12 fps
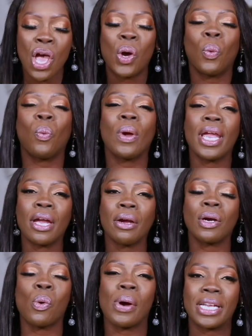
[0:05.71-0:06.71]
We are
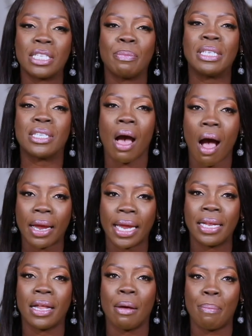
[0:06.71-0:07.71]
going to be
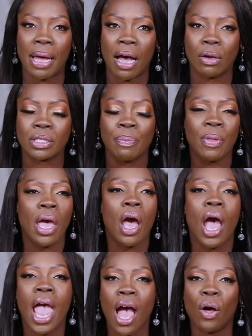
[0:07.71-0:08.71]
talking about
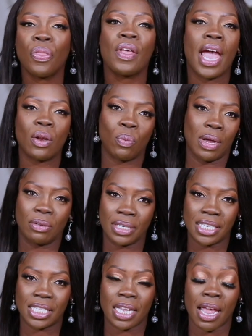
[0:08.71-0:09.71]
health and
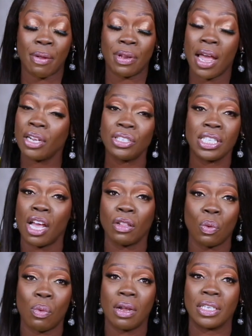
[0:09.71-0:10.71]
wellness, and not just health
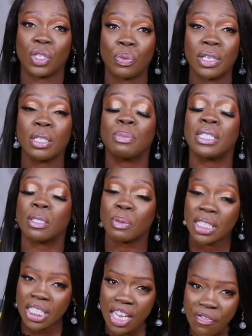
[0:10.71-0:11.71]
and wellness. We're going to be
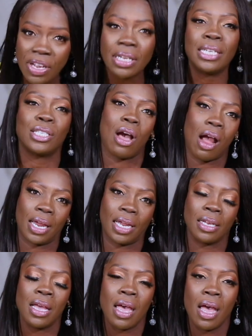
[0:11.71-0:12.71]
specifically
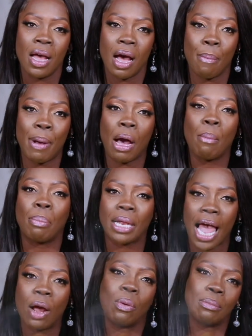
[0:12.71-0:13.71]
talking about
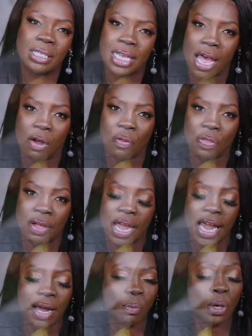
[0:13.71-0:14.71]
Black women's health,
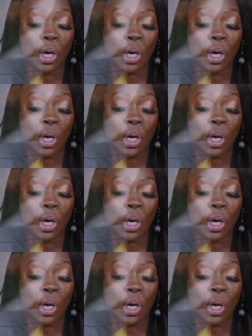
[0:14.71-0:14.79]
and we're